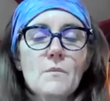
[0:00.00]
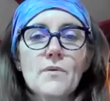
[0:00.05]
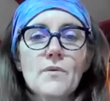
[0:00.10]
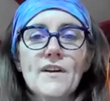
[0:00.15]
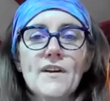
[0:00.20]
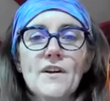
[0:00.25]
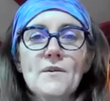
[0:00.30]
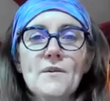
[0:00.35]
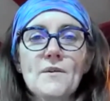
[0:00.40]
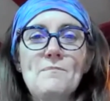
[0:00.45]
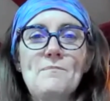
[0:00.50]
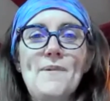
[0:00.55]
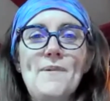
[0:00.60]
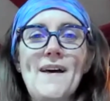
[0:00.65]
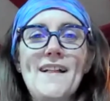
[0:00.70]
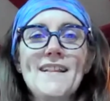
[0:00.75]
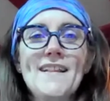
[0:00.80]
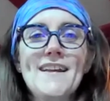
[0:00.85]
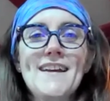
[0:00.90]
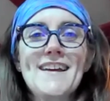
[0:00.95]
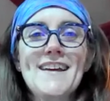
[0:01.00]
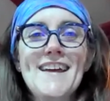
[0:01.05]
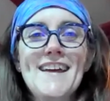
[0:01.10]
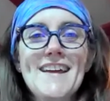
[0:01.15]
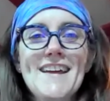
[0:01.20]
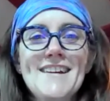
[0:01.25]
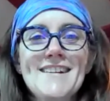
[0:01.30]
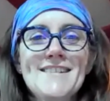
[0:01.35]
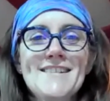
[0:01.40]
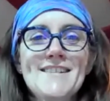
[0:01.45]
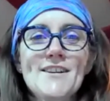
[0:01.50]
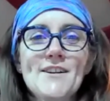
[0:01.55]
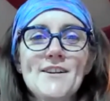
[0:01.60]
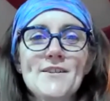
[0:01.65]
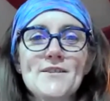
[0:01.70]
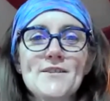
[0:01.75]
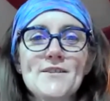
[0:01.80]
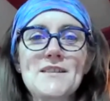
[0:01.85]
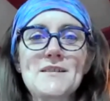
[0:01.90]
Bring your belly into your